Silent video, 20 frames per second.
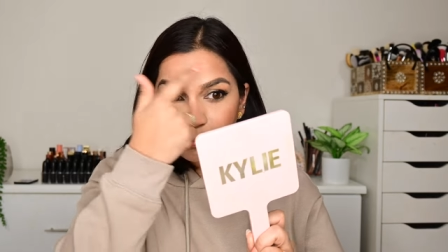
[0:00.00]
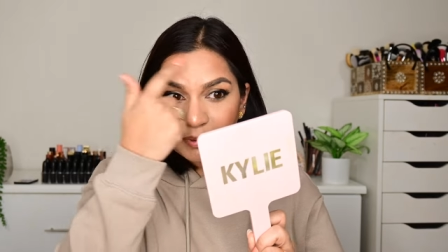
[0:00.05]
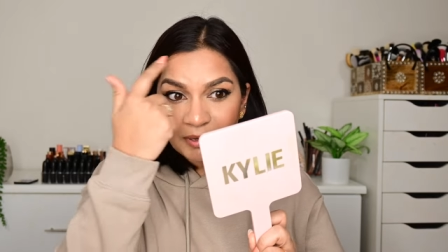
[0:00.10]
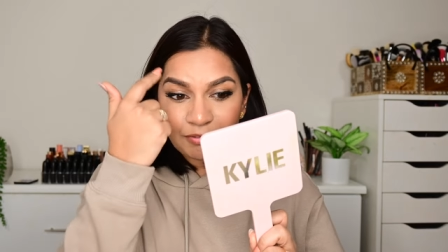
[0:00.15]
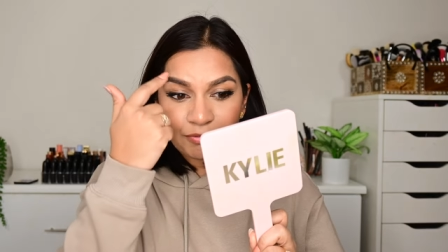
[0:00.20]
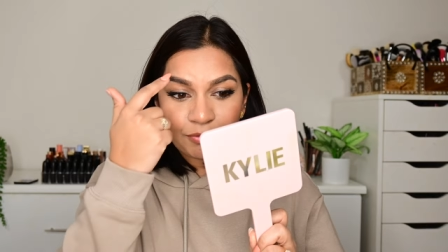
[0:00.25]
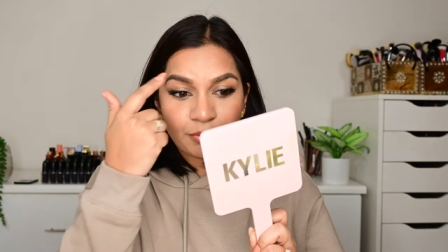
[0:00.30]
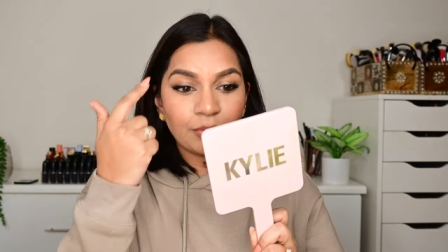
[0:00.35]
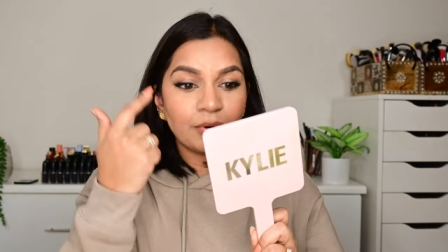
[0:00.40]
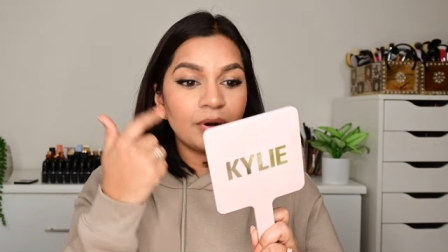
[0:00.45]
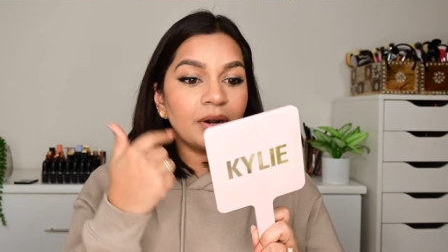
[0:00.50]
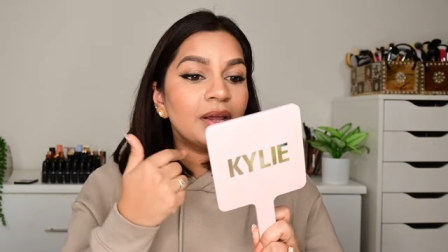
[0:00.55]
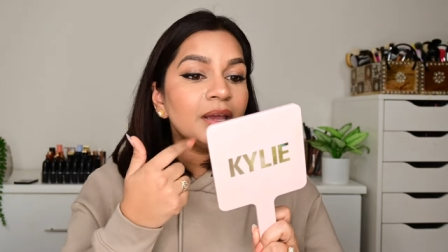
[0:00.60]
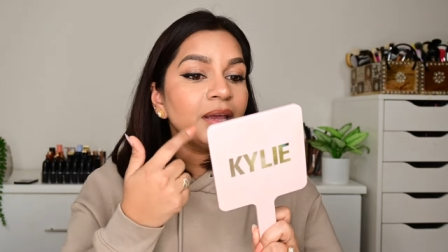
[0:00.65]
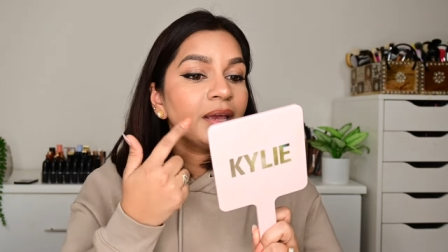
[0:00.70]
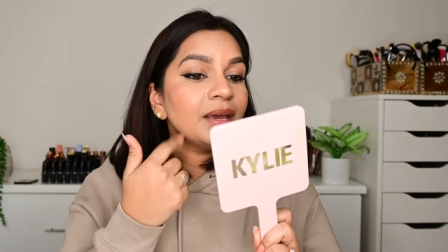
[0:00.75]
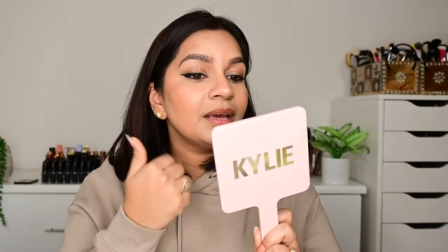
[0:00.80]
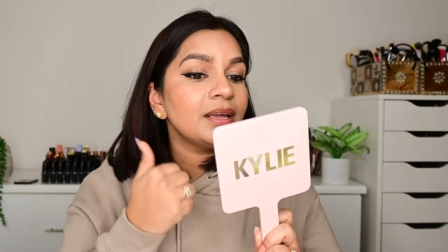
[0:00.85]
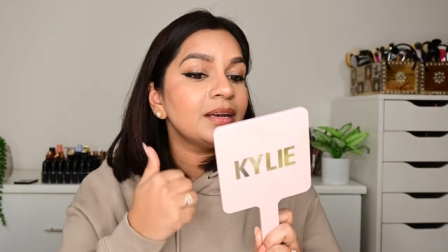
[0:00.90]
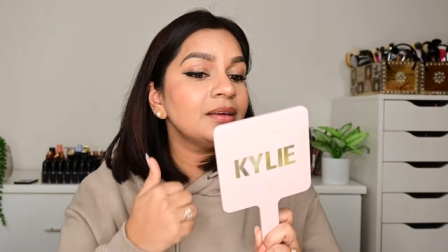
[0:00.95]
my
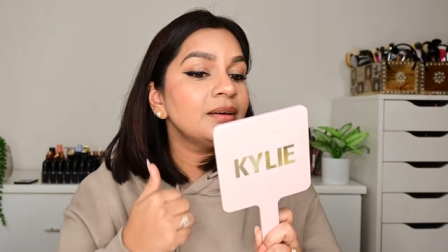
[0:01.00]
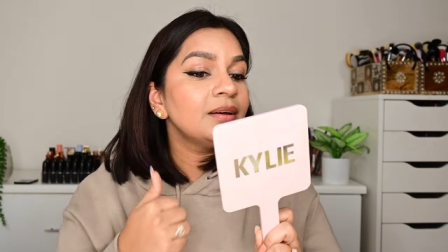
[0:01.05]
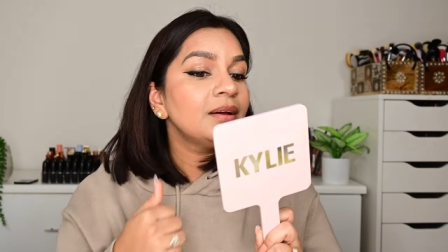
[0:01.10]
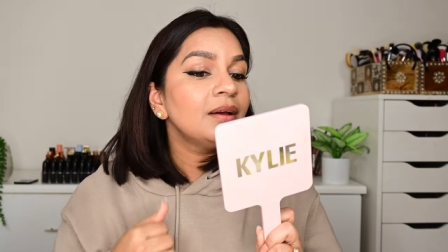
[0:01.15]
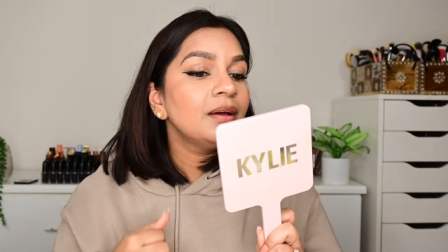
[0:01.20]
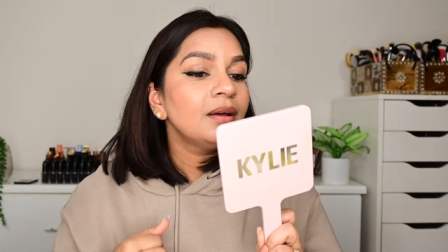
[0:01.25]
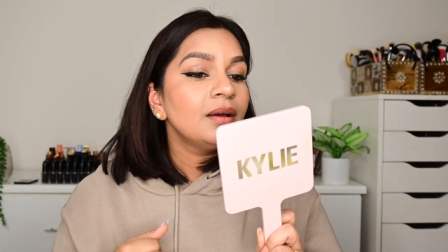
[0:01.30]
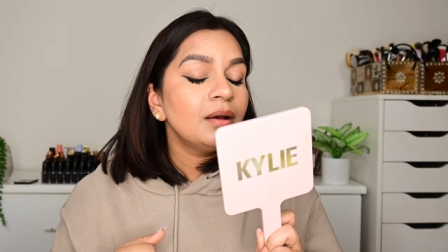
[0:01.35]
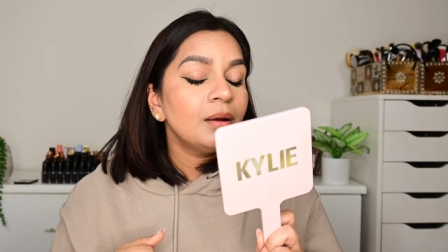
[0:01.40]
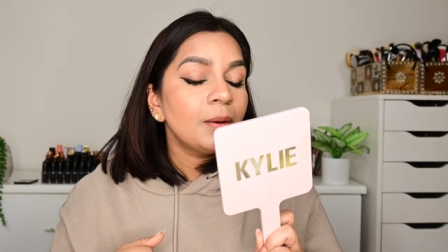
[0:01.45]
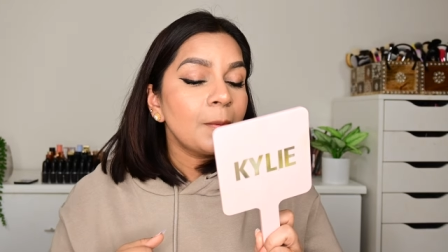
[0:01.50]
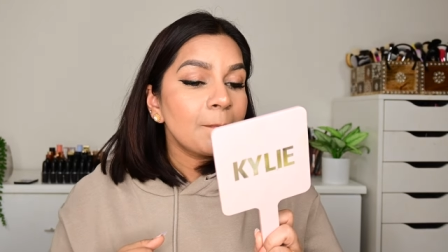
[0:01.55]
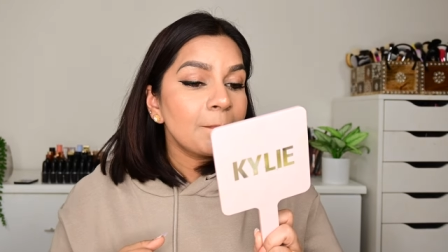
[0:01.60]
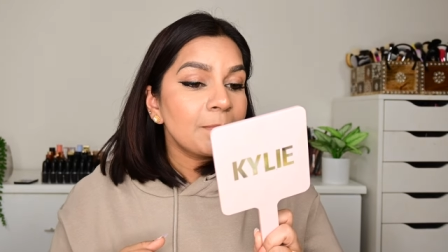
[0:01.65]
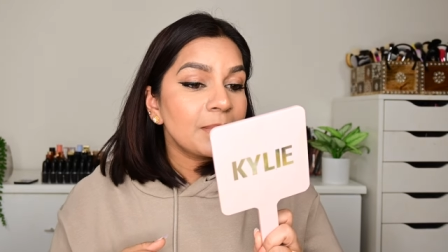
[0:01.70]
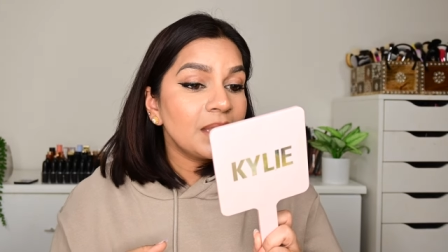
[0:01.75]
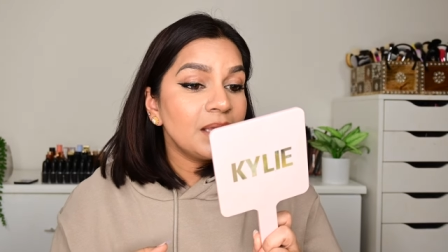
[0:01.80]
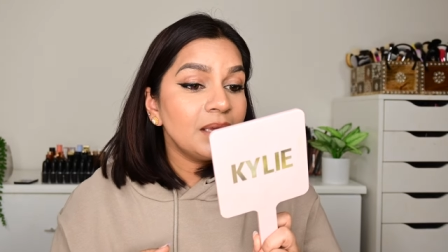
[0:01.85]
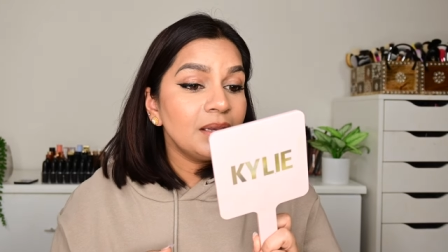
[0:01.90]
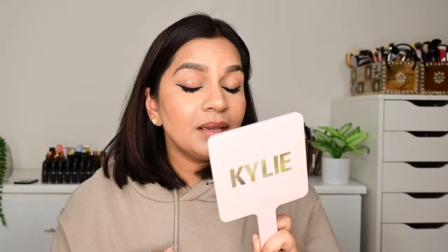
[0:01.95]
forehead.
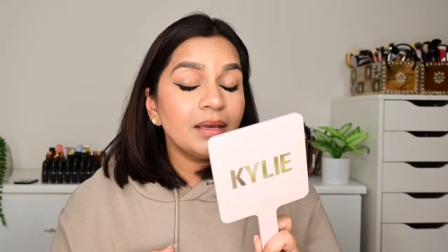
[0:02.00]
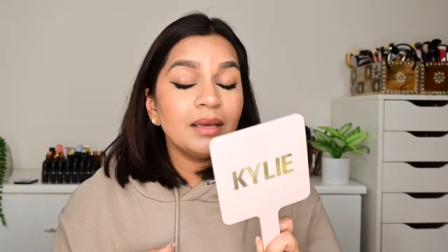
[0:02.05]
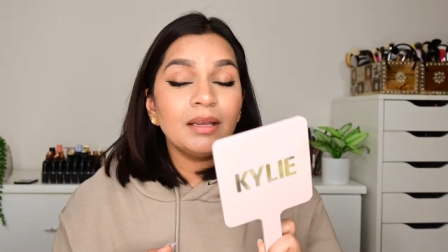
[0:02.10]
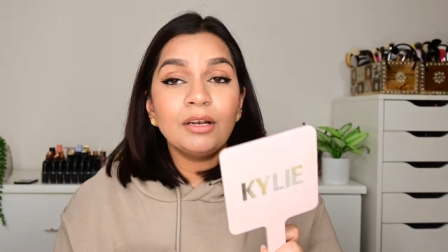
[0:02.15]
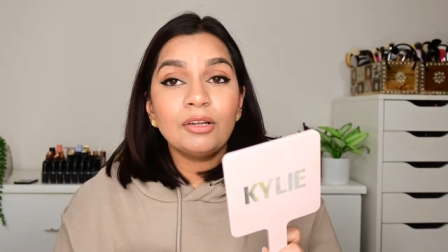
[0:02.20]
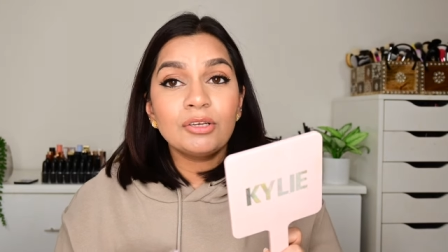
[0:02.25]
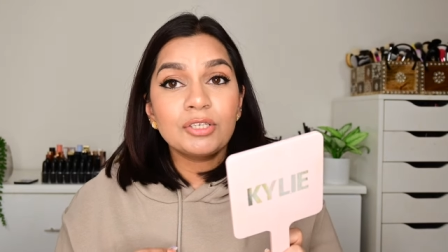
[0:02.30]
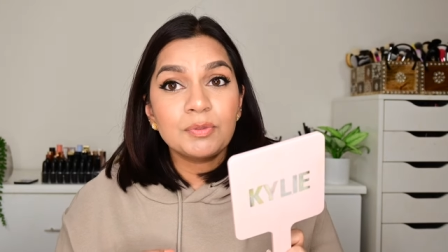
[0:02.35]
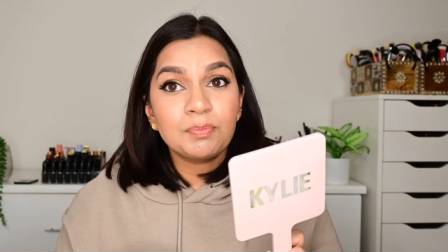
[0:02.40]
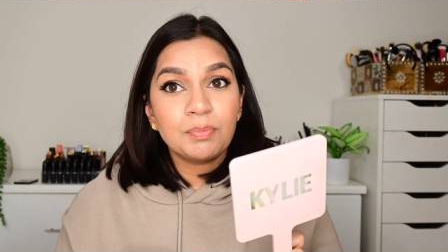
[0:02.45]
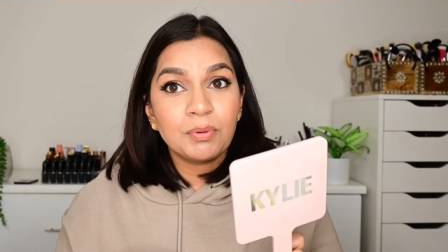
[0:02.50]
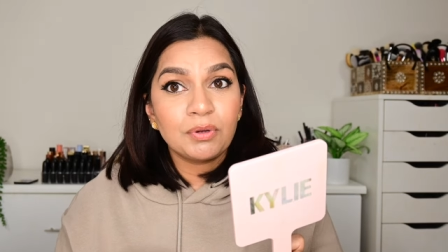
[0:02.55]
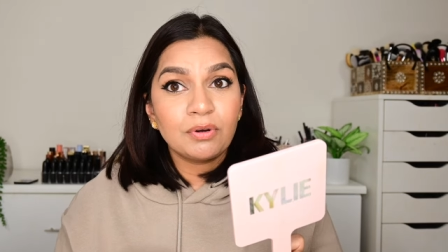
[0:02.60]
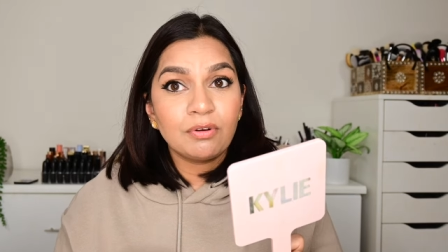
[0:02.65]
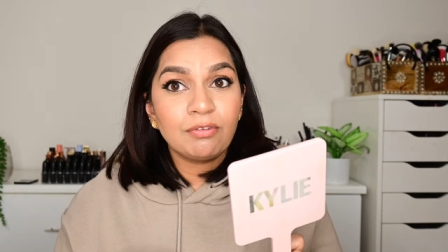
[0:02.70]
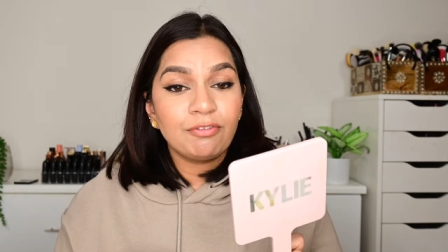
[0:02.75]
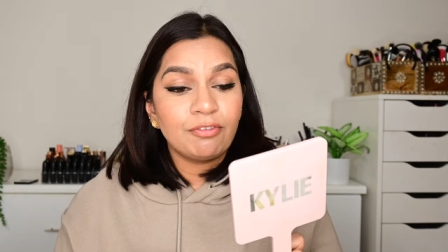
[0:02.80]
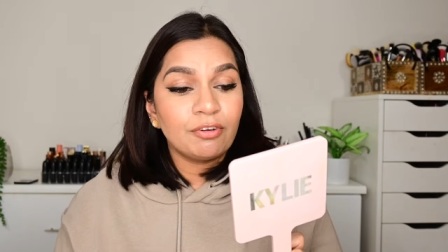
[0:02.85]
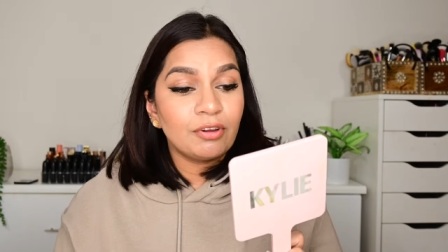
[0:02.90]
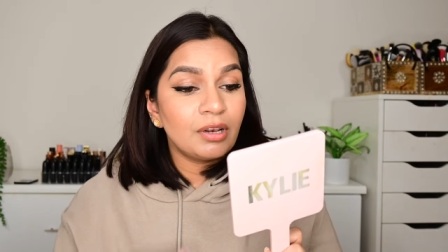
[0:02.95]
It, it looks
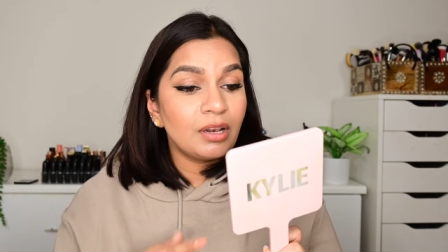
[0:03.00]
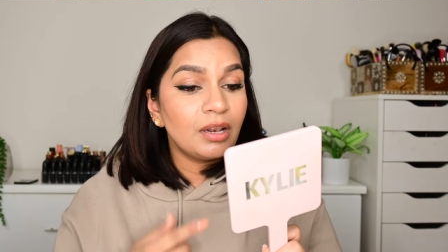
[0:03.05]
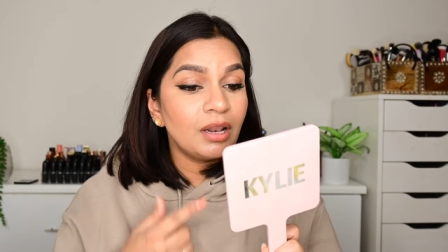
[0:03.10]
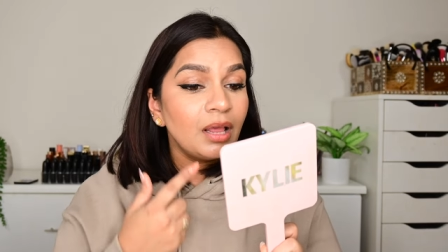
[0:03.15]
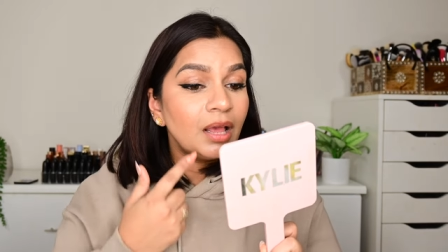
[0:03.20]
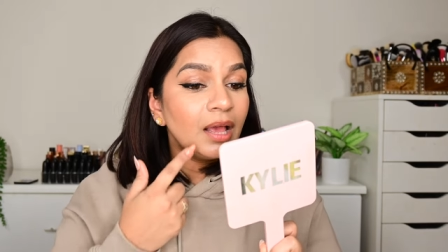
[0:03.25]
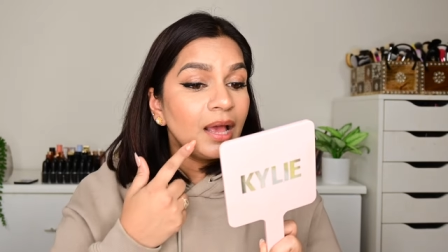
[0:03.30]
beautiful.